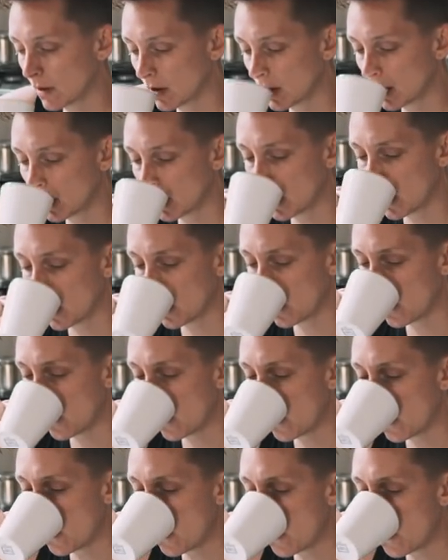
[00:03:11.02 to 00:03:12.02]
sitting down
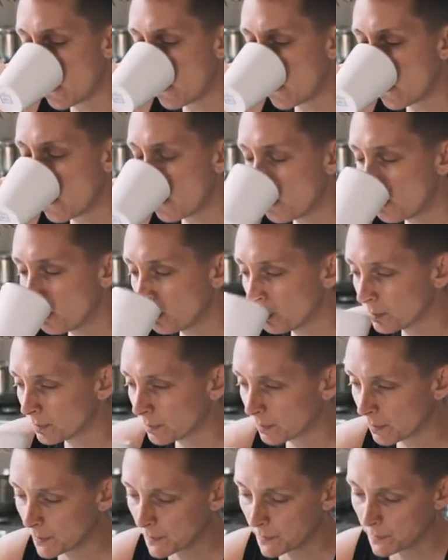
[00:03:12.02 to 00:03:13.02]
to do my daily
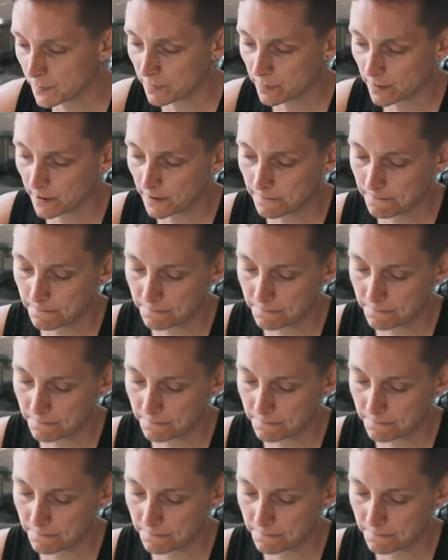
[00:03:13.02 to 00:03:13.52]
reading on my